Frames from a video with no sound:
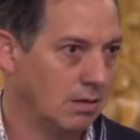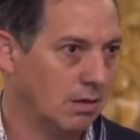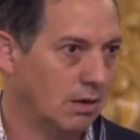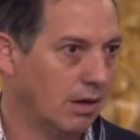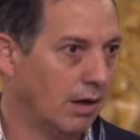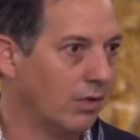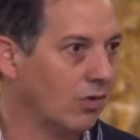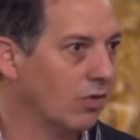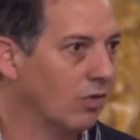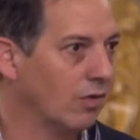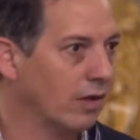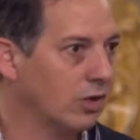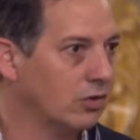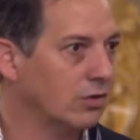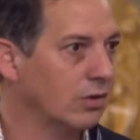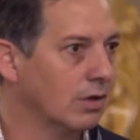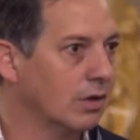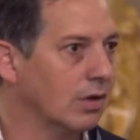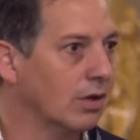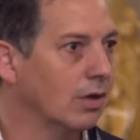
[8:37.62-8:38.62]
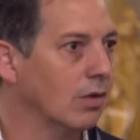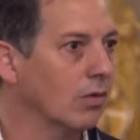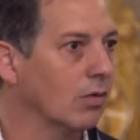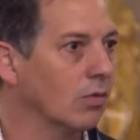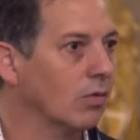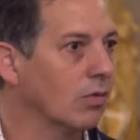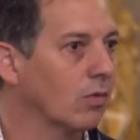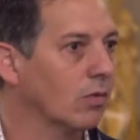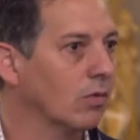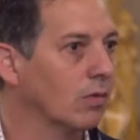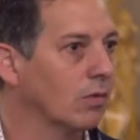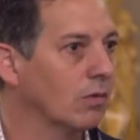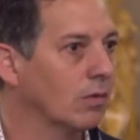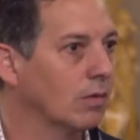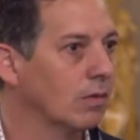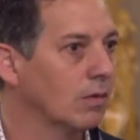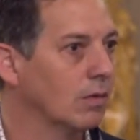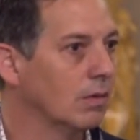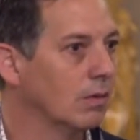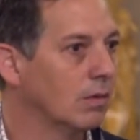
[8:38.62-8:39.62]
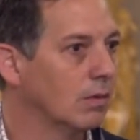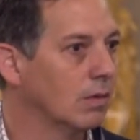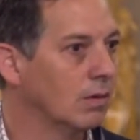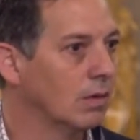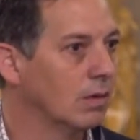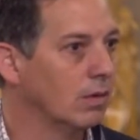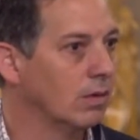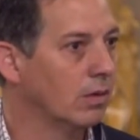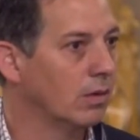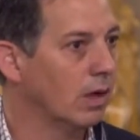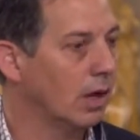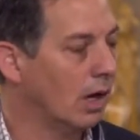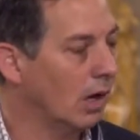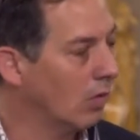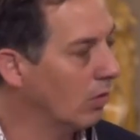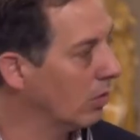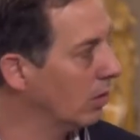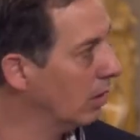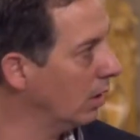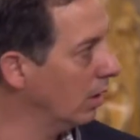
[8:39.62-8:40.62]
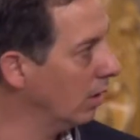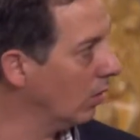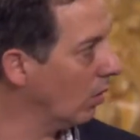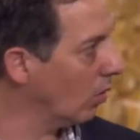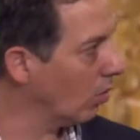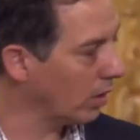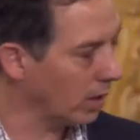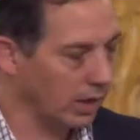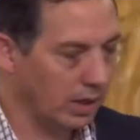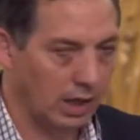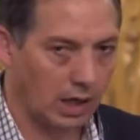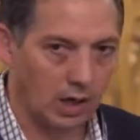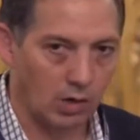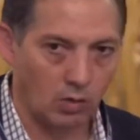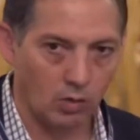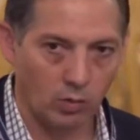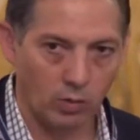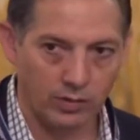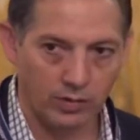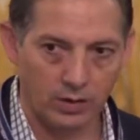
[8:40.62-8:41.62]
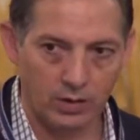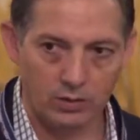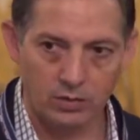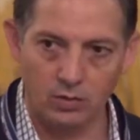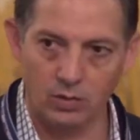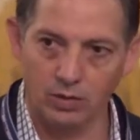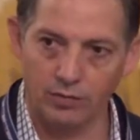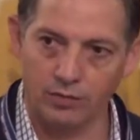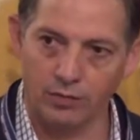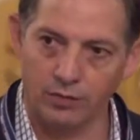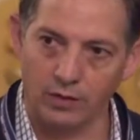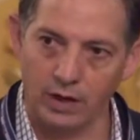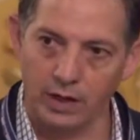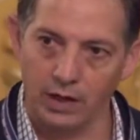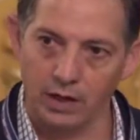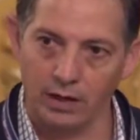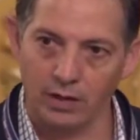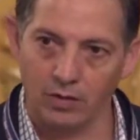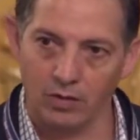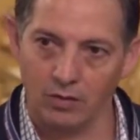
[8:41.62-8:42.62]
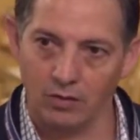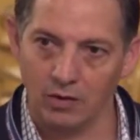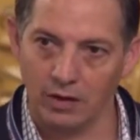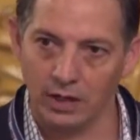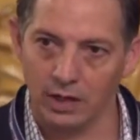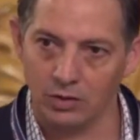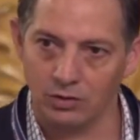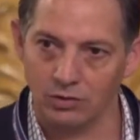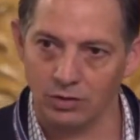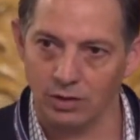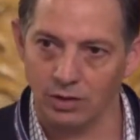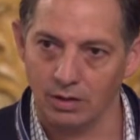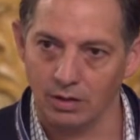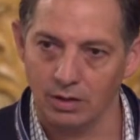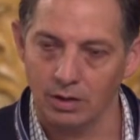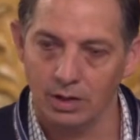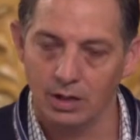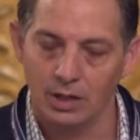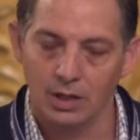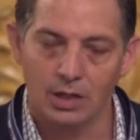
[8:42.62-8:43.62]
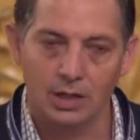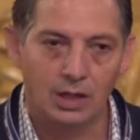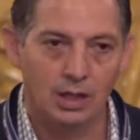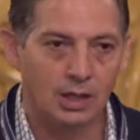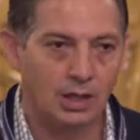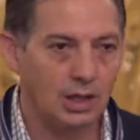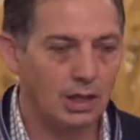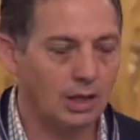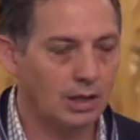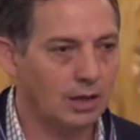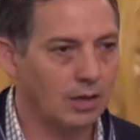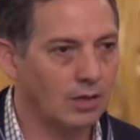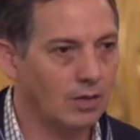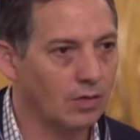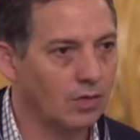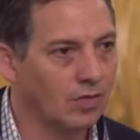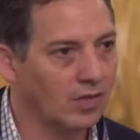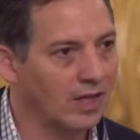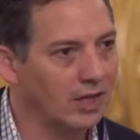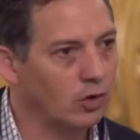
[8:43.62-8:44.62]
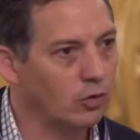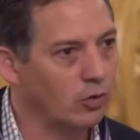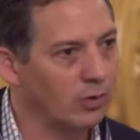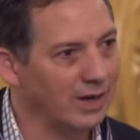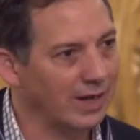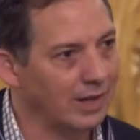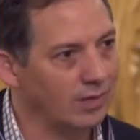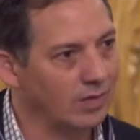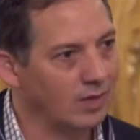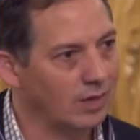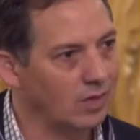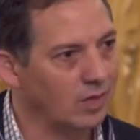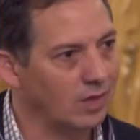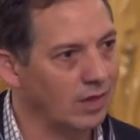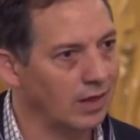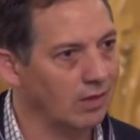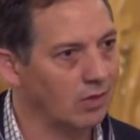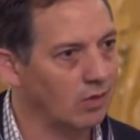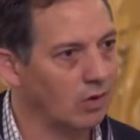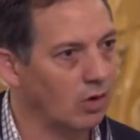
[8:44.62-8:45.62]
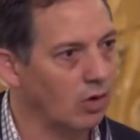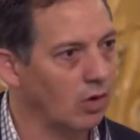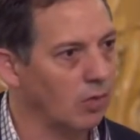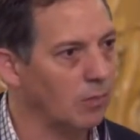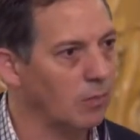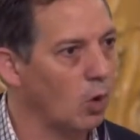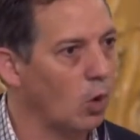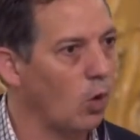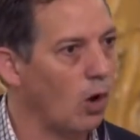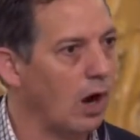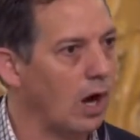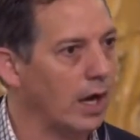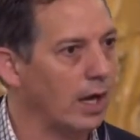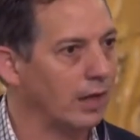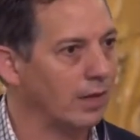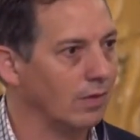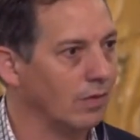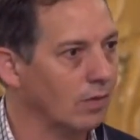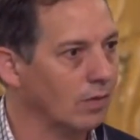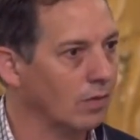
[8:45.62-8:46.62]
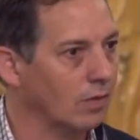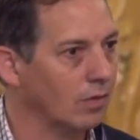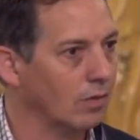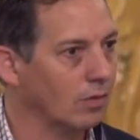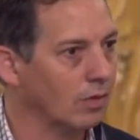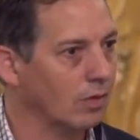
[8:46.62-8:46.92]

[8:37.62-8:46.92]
Isolation kills. Now, in Okinawa, what they do to fight isolation is they create these things called moais.